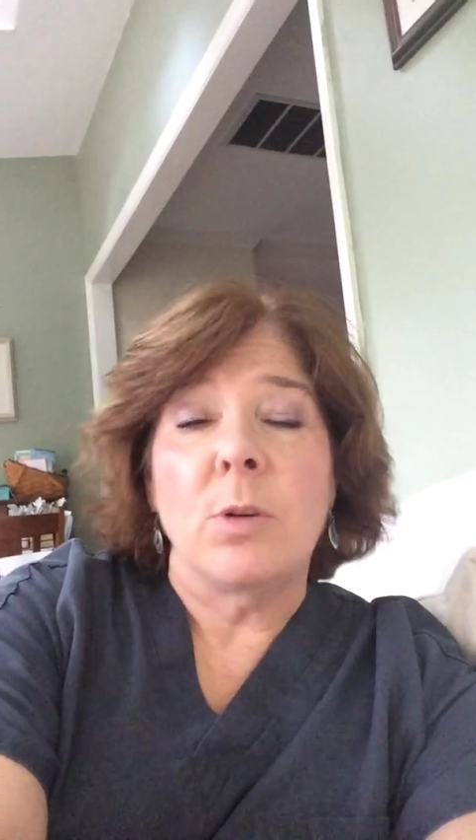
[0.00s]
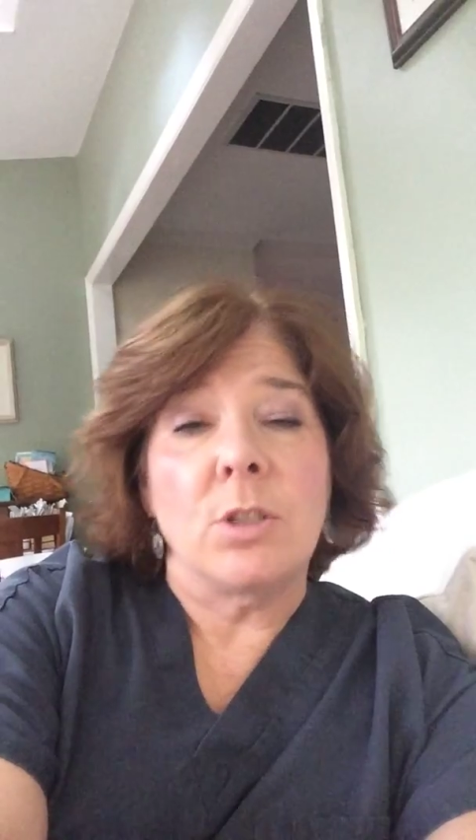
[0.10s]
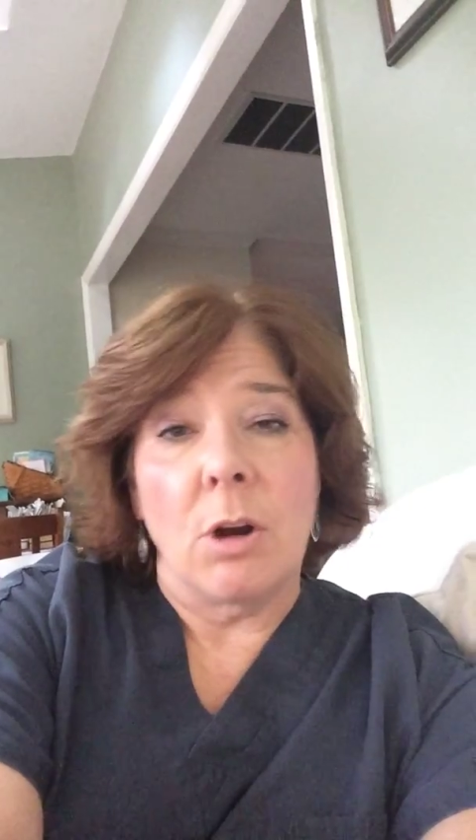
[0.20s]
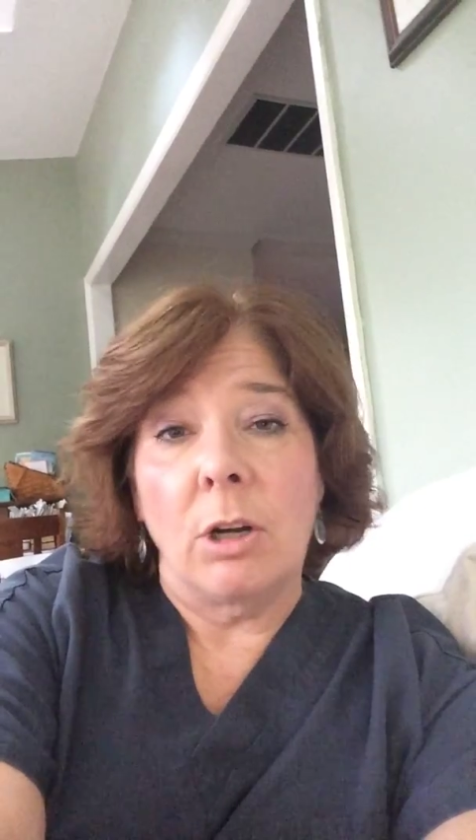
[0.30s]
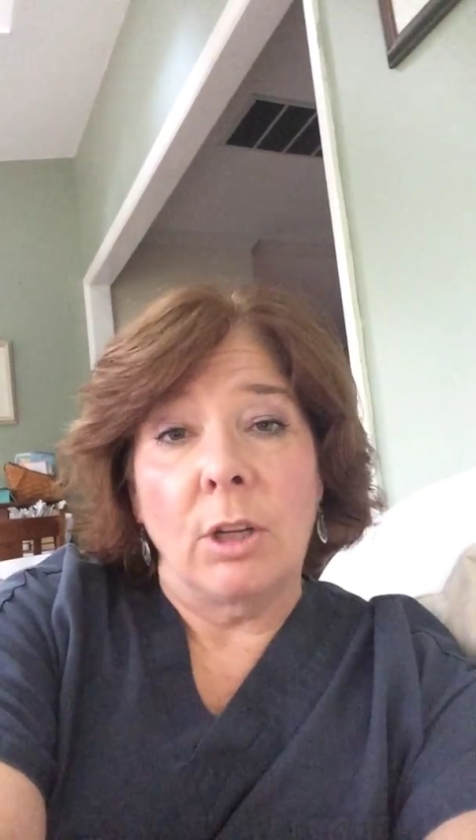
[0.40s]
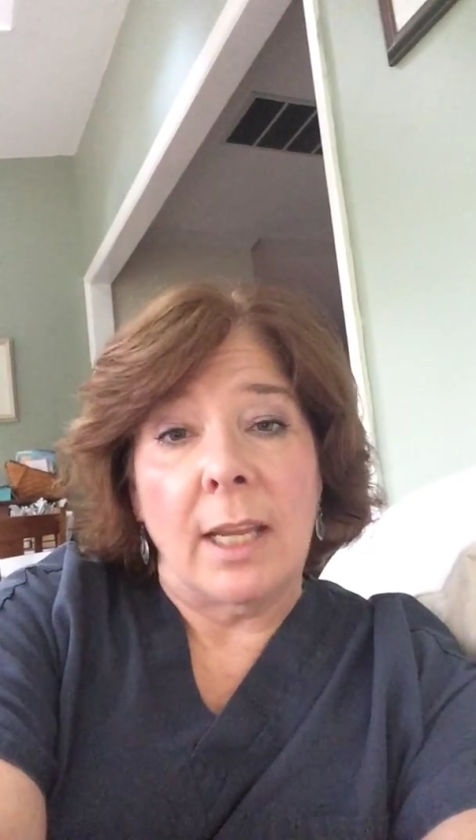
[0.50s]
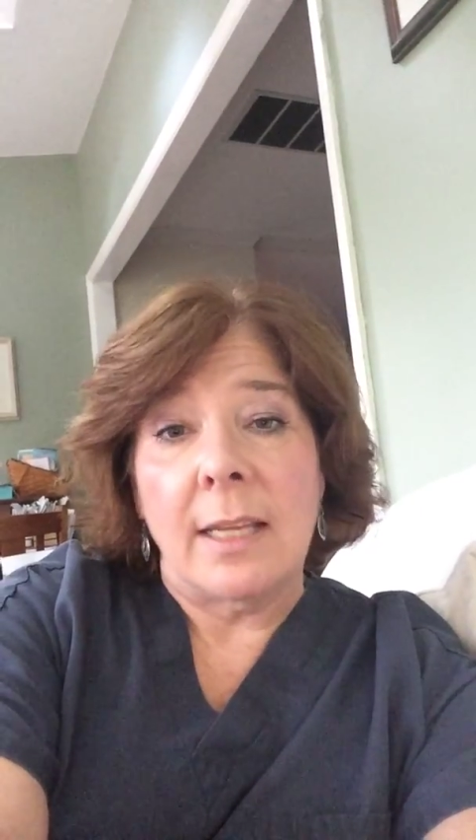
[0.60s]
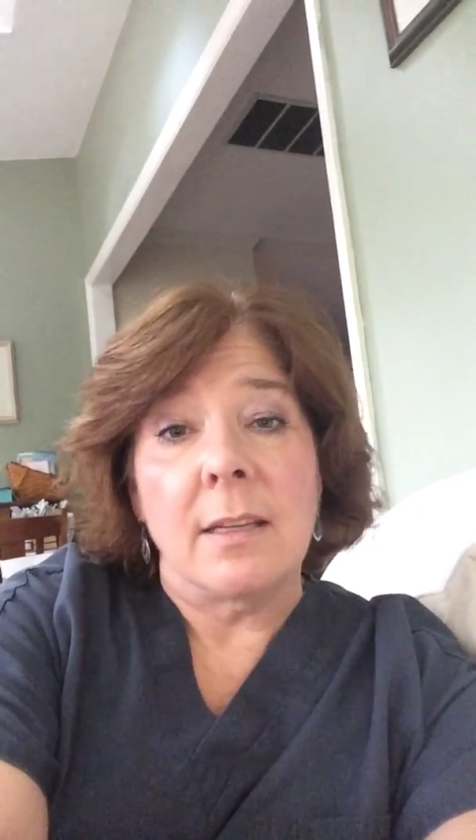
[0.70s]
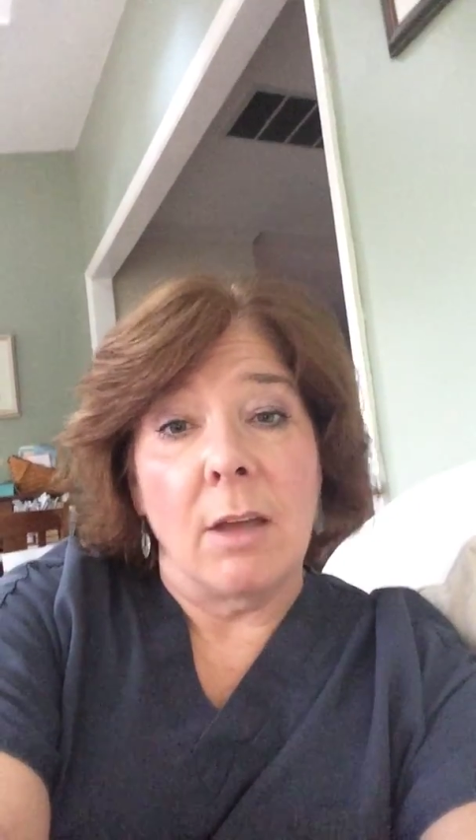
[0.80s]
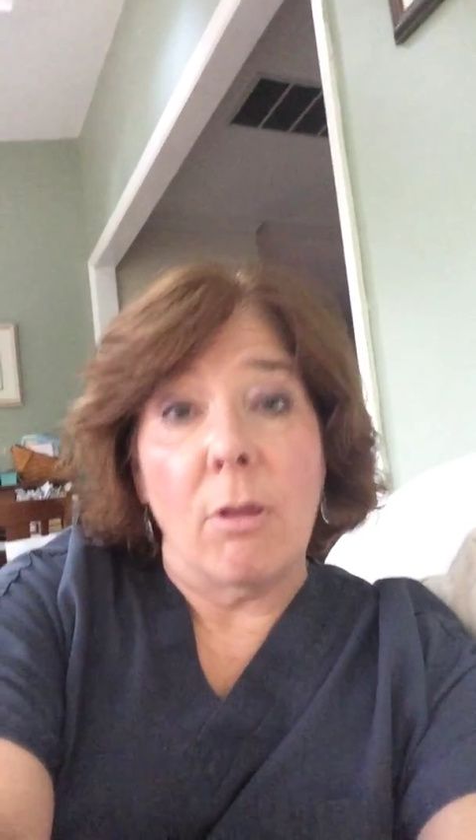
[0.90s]
we started looking
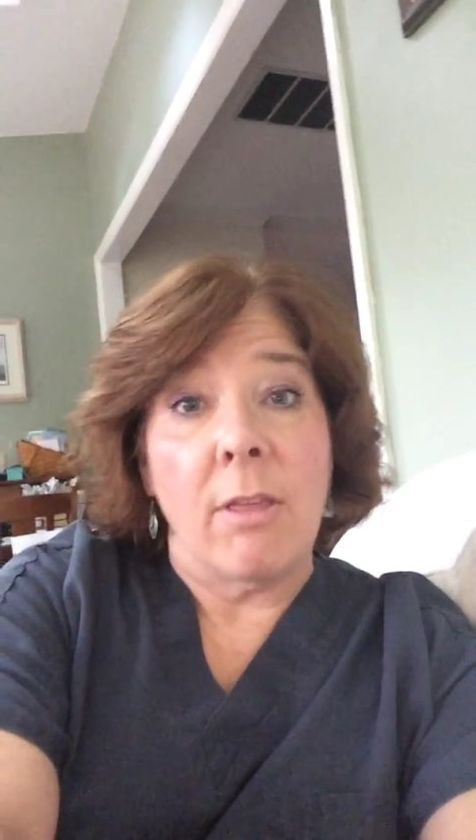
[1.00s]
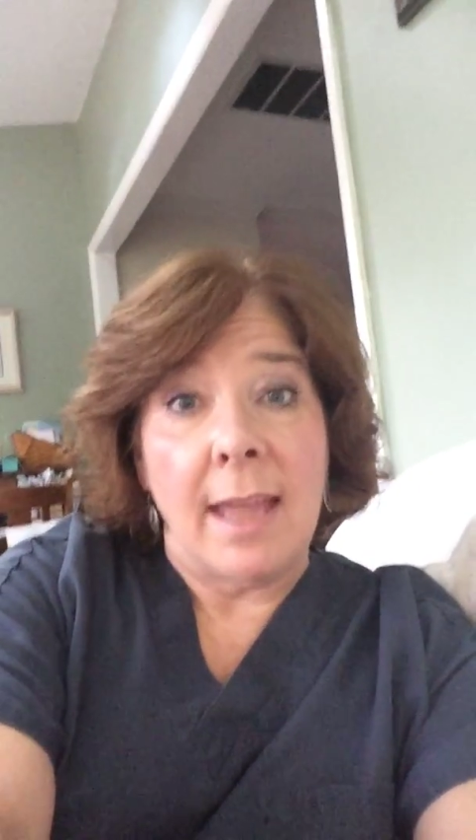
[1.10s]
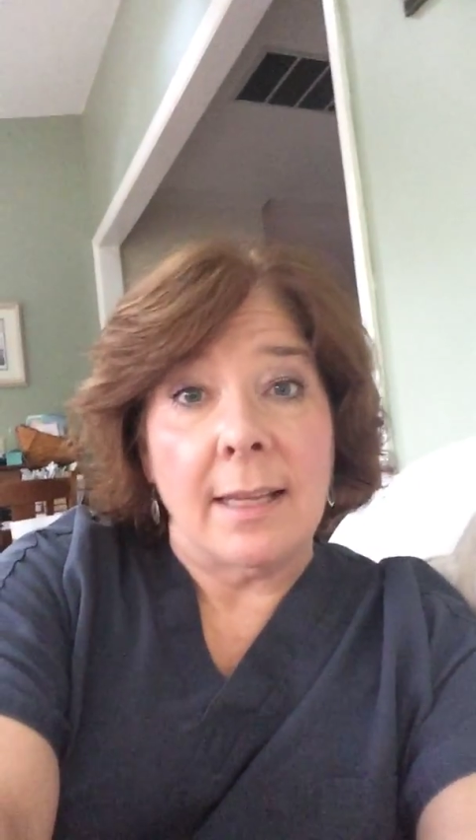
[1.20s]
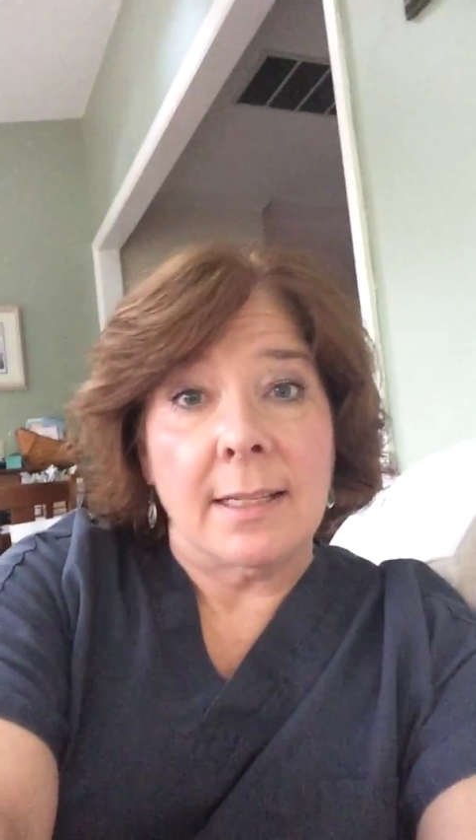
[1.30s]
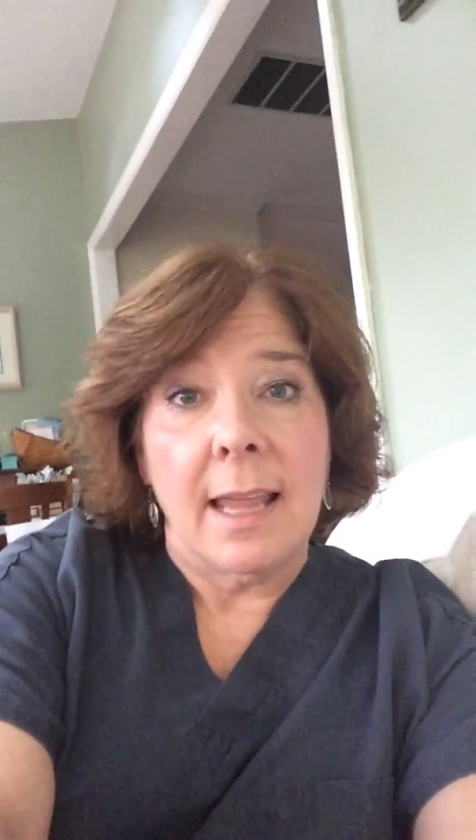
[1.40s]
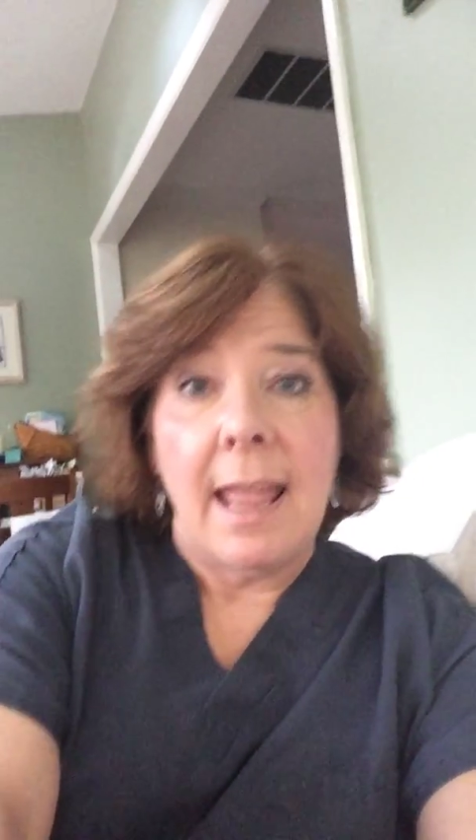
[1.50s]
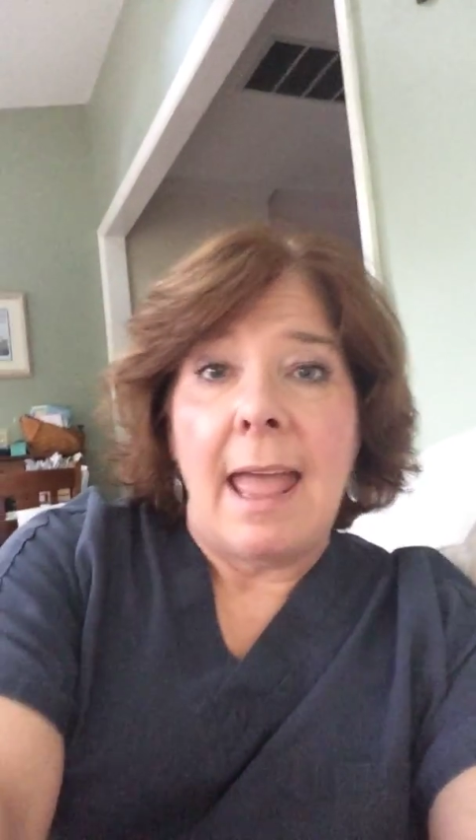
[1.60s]
into other things.